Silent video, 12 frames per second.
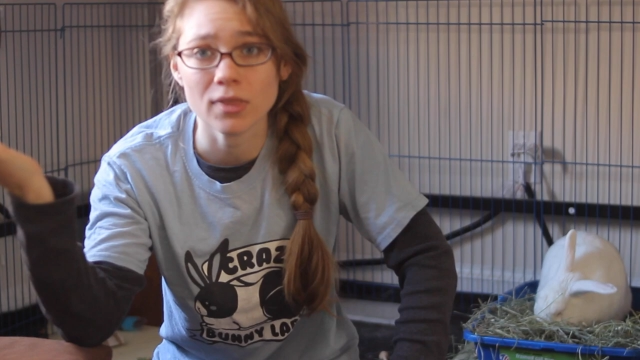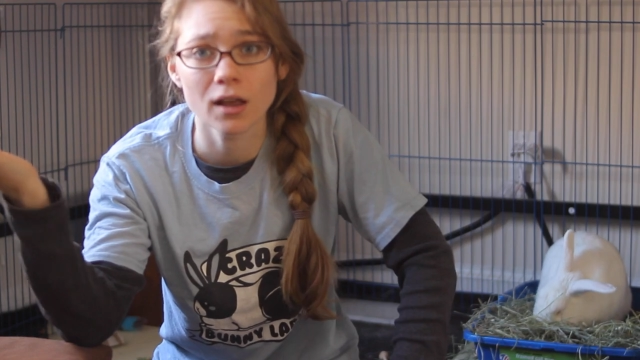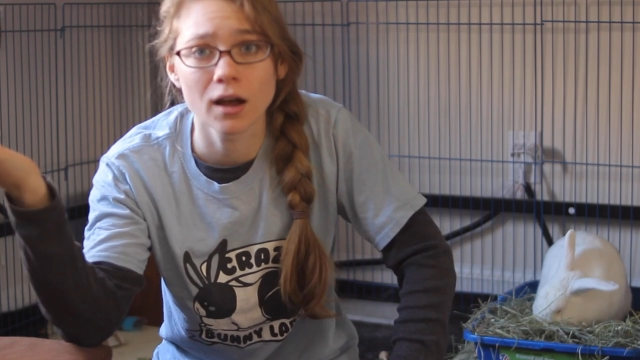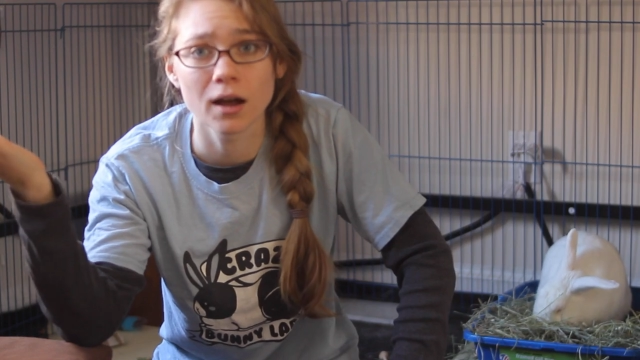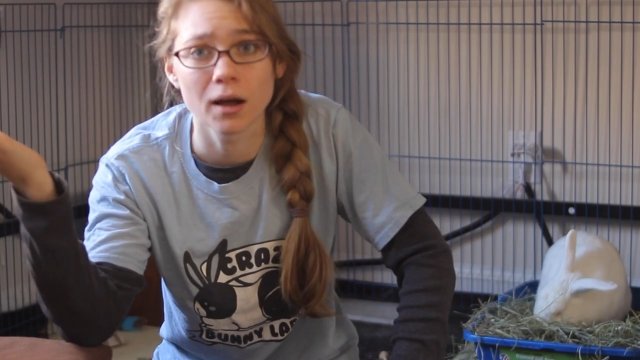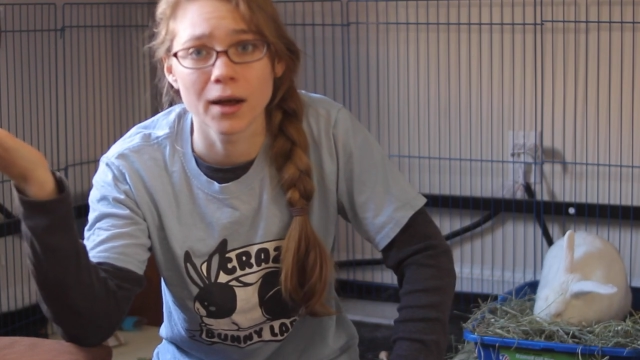
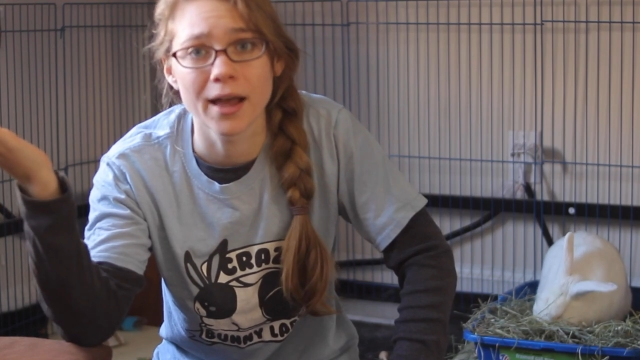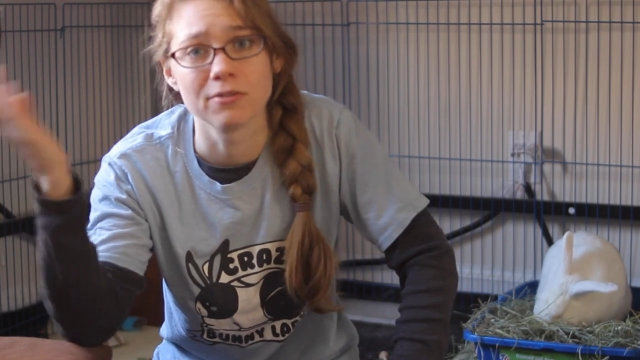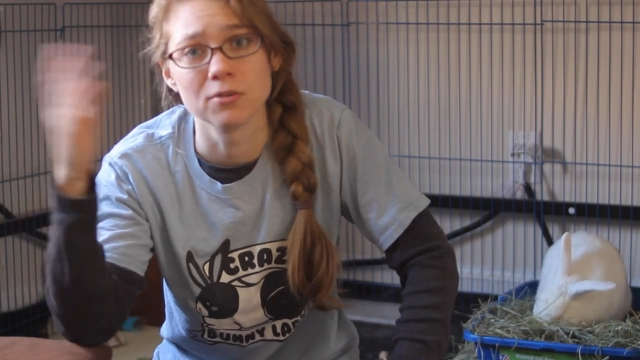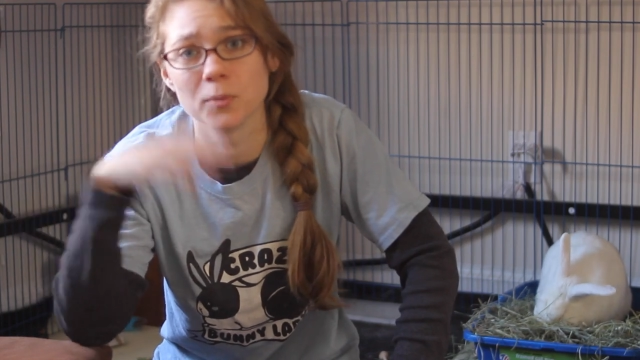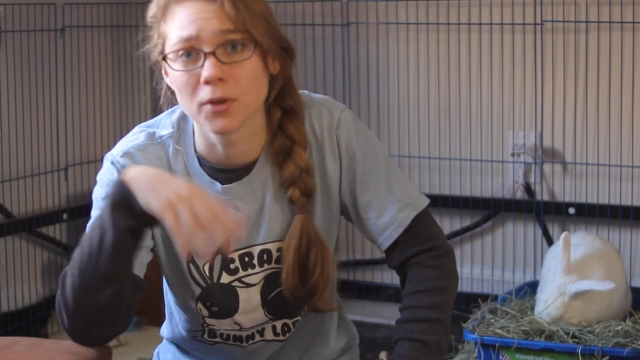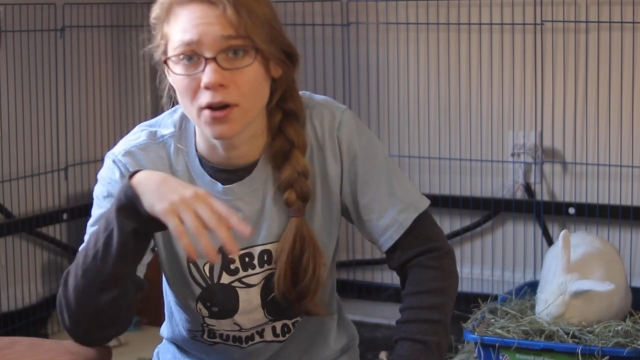
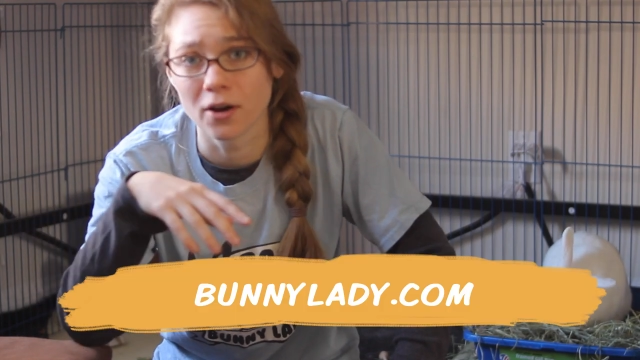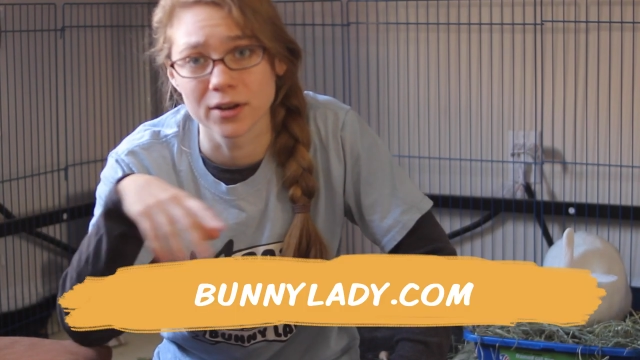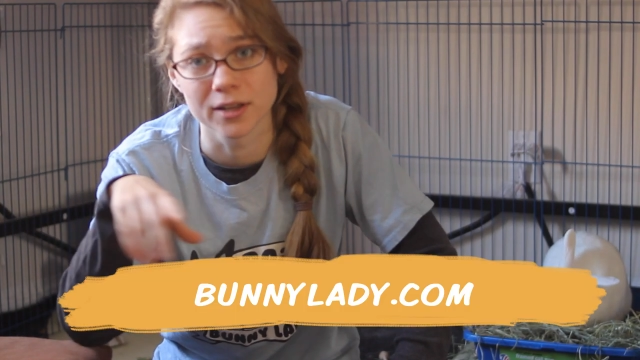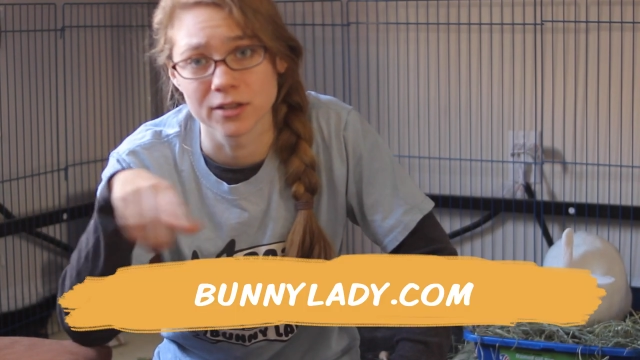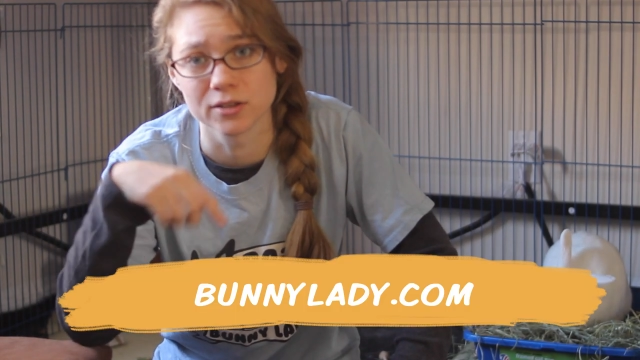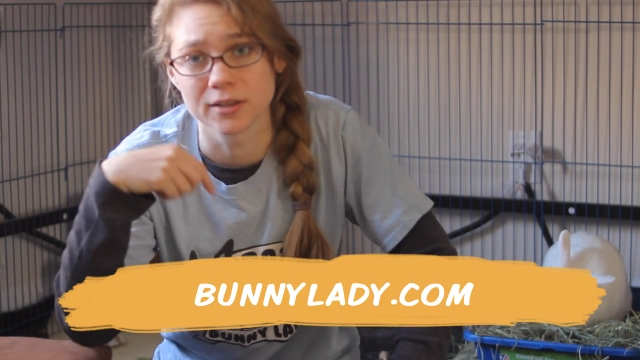
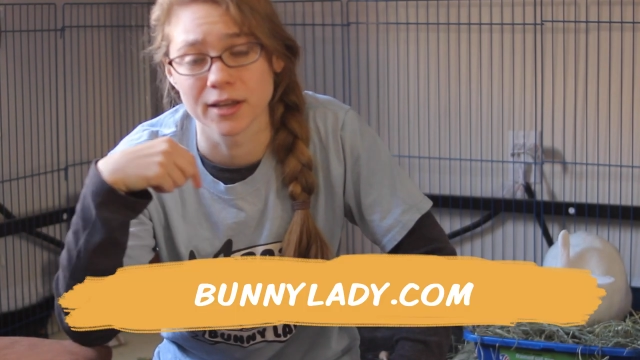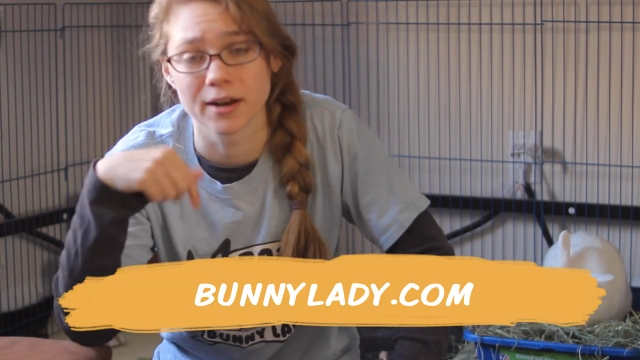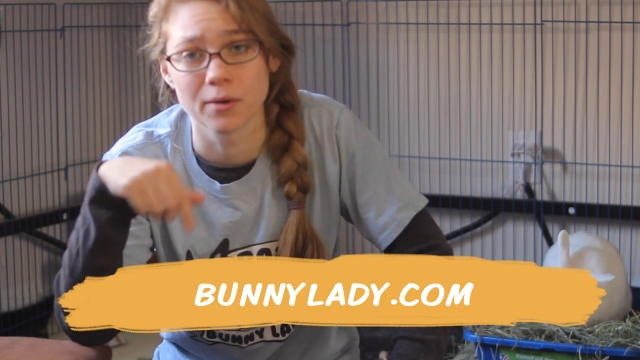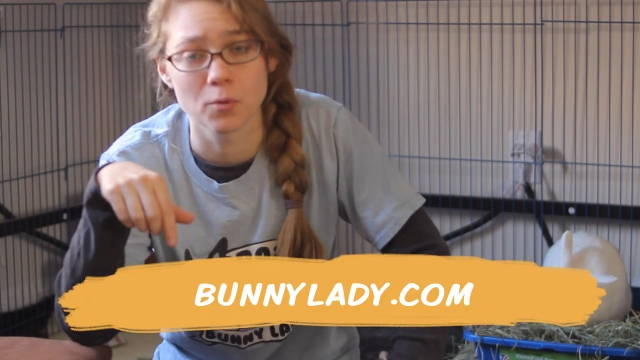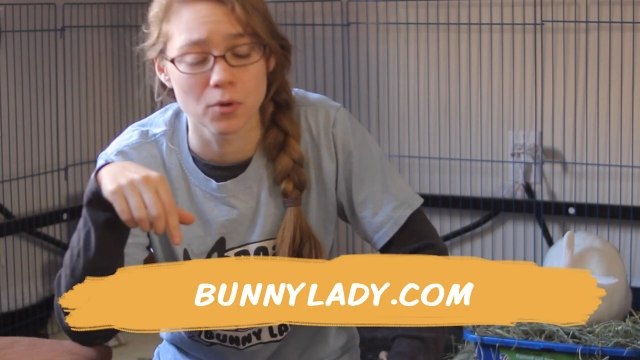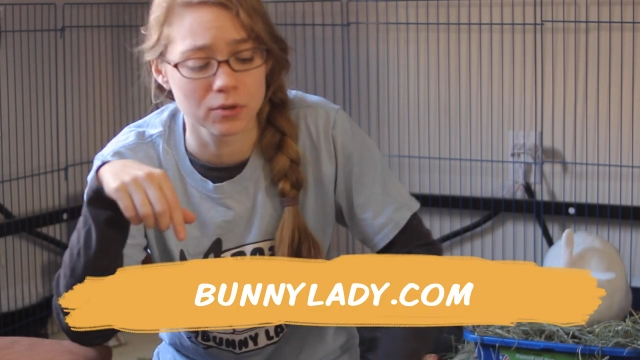blog that
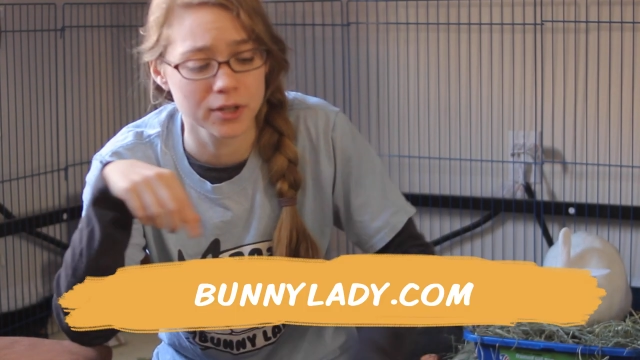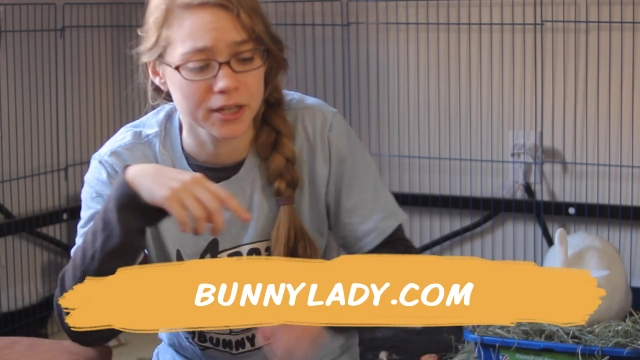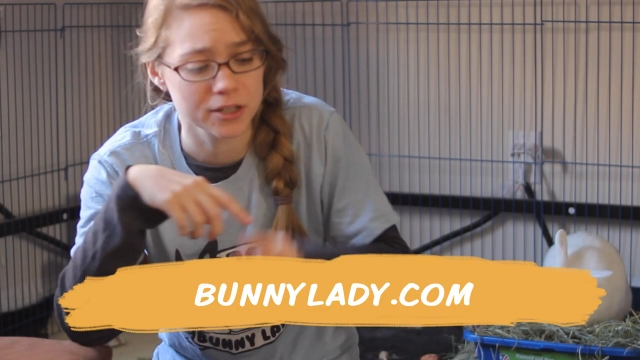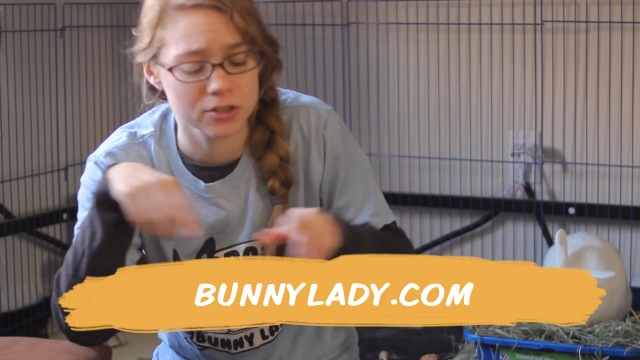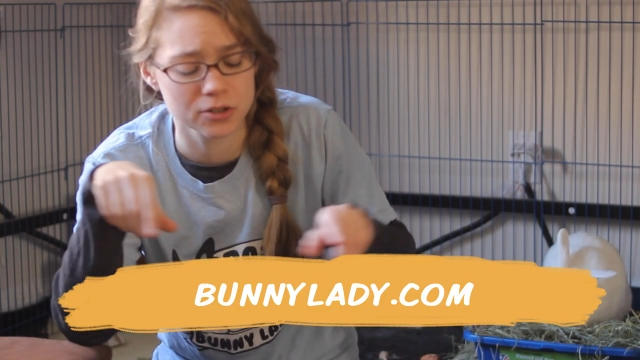I will link